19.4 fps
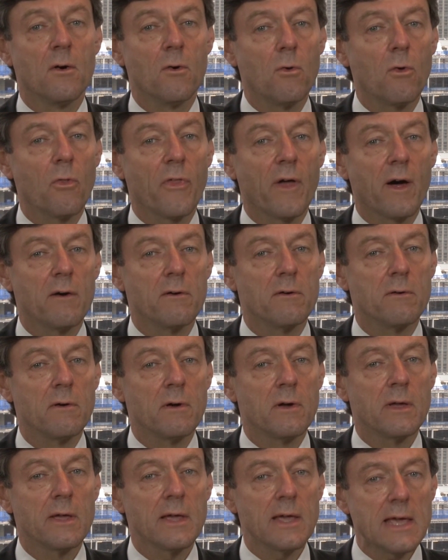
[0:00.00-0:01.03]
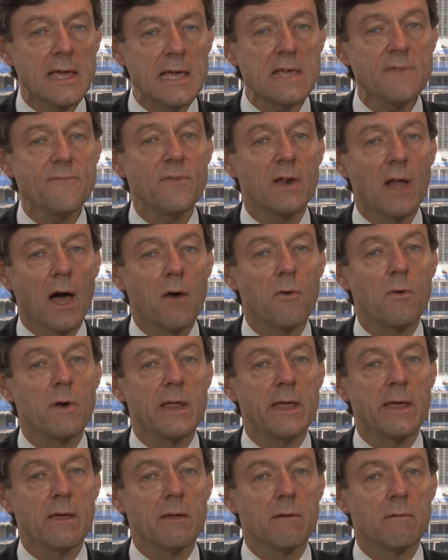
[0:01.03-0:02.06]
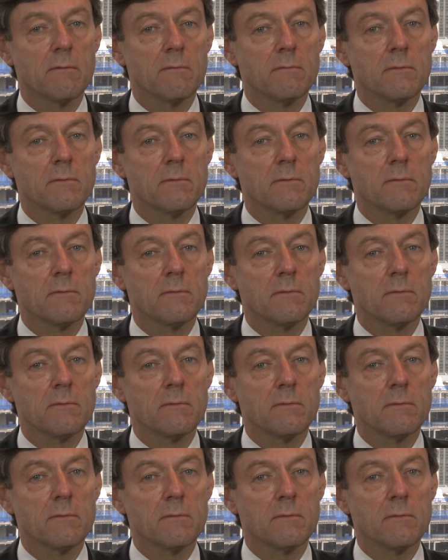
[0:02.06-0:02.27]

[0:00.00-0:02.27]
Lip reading: although even only